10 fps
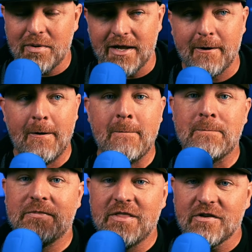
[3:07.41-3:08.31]
But
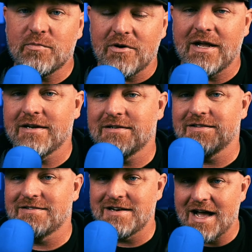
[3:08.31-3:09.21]
this product
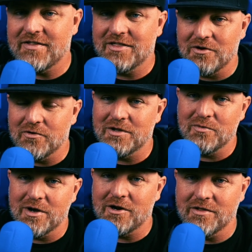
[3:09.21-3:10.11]
is not the only
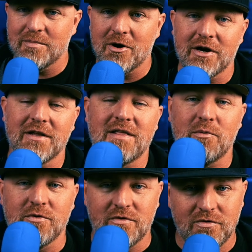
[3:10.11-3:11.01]
one on the market that
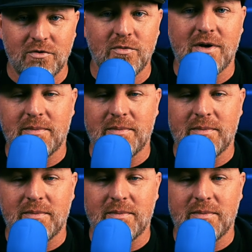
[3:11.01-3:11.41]
will do what